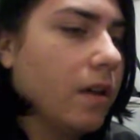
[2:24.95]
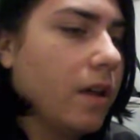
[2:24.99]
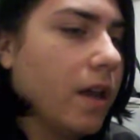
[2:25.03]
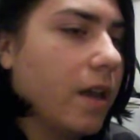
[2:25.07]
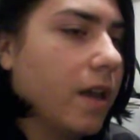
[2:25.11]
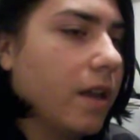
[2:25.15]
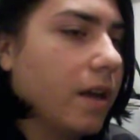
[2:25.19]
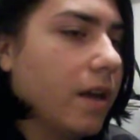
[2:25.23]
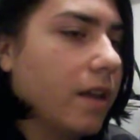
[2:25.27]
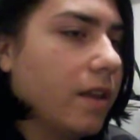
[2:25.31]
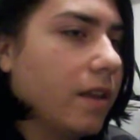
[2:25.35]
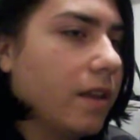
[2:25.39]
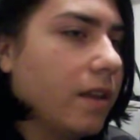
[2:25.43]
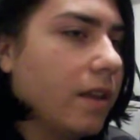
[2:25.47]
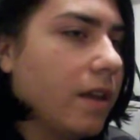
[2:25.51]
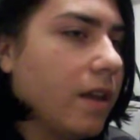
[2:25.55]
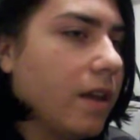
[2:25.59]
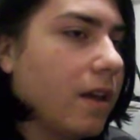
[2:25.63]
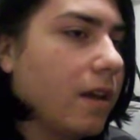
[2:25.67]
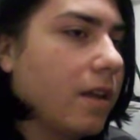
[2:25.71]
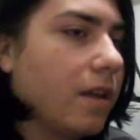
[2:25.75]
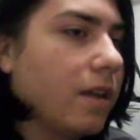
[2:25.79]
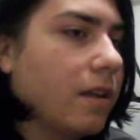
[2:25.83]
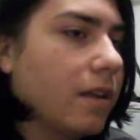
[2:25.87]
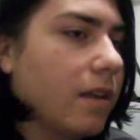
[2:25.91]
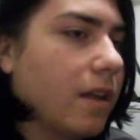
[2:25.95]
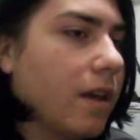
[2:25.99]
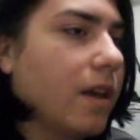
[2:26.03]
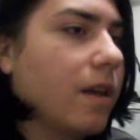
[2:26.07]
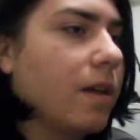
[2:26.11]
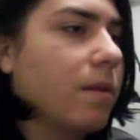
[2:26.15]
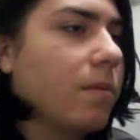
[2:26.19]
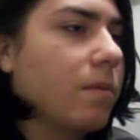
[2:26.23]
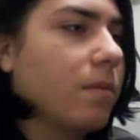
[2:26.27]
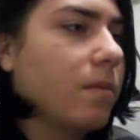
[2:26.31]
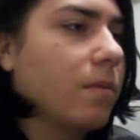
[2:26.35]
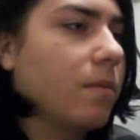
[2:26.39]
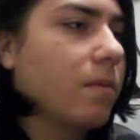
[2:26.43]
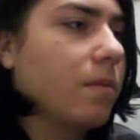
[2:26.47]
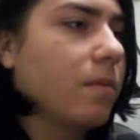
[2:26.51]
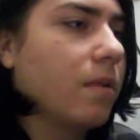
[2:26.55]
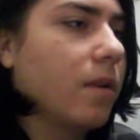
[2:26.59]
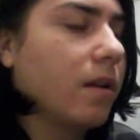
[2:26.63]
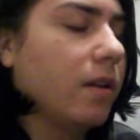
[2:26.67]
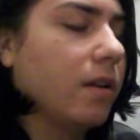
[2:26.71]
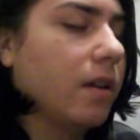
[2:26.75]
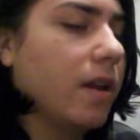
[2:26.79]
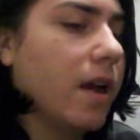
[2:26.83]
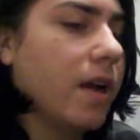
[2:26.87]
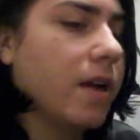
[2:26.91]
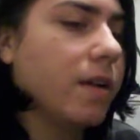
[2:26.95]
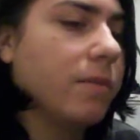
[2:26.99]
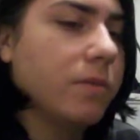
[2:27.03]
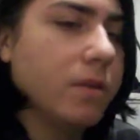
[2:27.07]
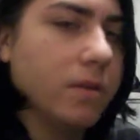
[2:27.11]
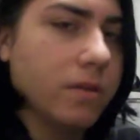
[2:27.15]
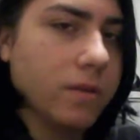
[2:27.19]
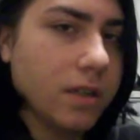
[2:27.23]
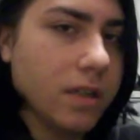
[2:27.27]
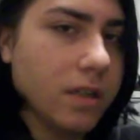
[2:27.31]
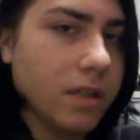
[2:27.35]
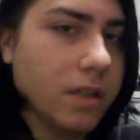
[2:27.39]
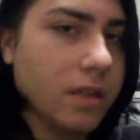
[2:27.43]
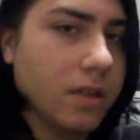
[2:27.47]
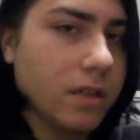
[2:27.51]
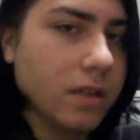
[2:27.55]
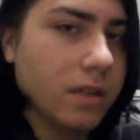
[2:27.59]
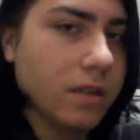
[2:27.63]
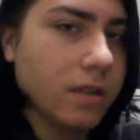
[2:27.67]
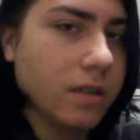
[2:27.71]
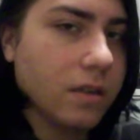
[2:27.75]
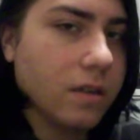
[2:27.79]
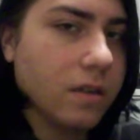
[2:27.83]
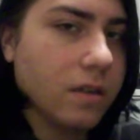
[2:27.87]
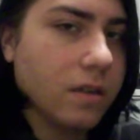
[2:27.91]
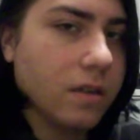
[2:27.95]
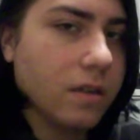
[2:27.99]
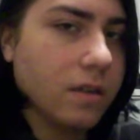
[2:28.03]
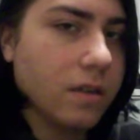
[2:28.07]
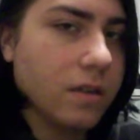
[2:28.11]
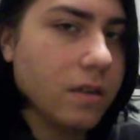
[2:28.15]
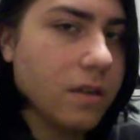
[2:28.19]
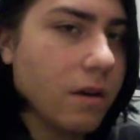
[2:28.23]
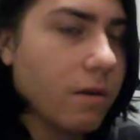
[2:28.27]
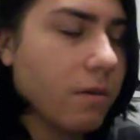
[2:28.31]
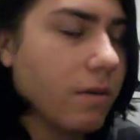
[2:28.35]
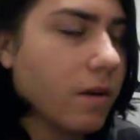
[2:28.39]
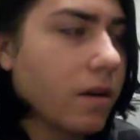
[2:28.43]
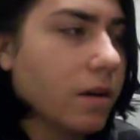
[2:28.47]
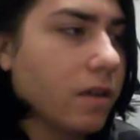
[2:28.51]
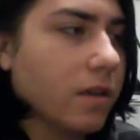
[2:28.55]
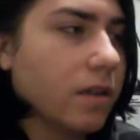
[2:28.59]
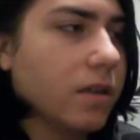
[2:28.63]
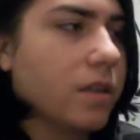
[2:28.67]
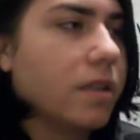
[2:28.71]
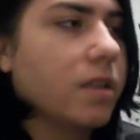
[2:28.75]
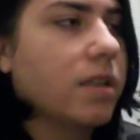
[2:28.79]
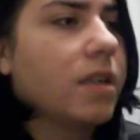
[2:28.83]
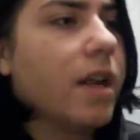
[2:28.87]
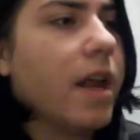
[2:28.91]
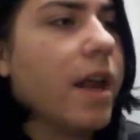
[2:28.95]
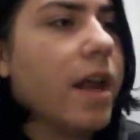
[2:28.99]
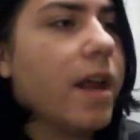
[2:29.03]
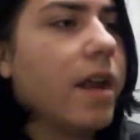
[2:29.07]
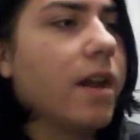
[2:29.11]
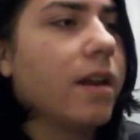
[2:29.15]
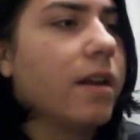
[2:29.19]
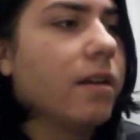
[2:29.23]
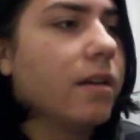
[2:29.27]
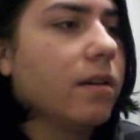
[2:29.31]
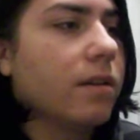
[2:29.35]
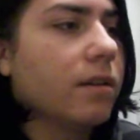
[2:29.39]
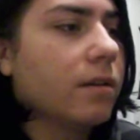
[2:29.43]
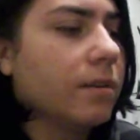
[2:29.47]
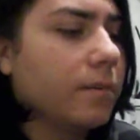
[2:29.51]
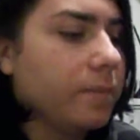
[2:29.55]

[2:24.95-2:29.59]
and I think that a lot of musicians don't understand